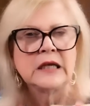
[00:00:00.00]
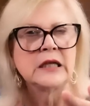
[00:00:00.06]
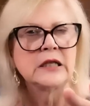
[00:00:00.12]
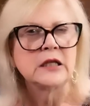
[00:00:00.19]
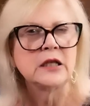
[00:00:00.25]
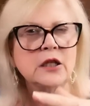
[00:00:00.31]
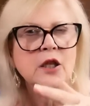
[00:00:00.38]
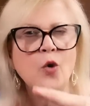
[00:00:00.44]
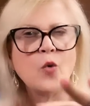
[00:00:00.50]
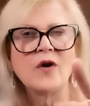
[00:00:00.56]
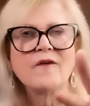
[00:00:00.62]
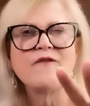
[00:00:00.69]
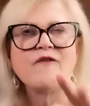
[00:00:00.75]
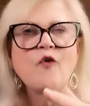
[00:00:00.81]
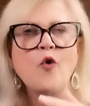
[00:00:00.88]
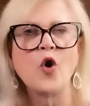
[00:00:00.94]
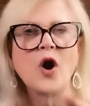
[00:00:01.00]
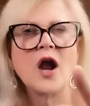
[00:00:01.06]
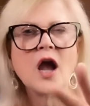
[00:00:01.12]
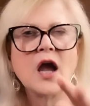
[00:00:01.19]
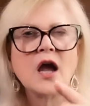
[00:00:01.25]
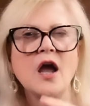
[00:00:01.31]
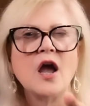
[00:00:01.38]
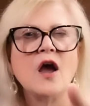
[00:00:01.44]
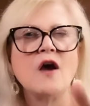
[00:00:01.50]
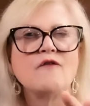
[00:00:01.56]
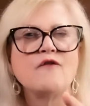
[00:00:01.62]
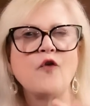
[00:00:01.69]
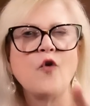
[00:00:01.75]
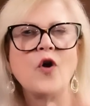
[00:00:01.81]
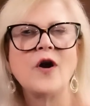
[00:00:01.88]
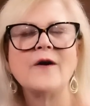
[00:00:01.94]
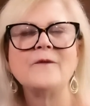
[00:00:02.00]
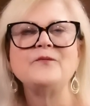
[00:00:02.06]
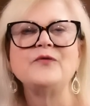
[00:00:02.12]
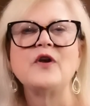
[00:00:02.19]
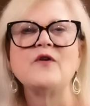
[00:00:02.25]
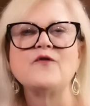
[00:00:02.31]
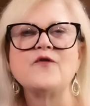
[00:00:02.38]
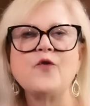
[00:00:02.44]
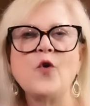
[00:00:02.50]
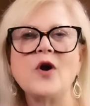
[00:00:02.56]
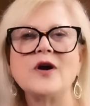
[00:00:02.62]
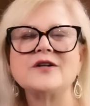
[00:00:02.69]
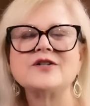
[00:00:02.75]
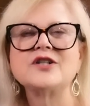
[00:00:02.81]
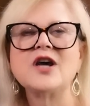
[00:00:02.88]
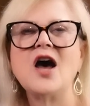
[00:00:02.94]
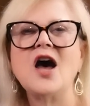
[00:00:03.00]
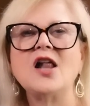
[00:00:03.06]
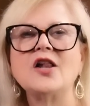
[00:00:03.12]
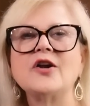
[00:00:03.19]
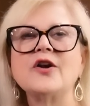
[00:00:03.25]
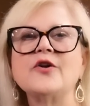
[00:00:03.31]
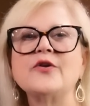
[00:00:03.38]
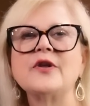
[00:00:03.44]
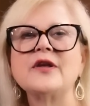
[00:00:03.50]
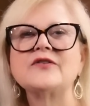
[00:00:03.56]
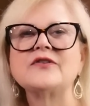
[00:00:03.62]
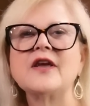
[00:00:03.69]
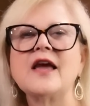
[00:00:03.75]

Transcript: in the lower four. Oh, you mean as four, the rest of our reserves dwindle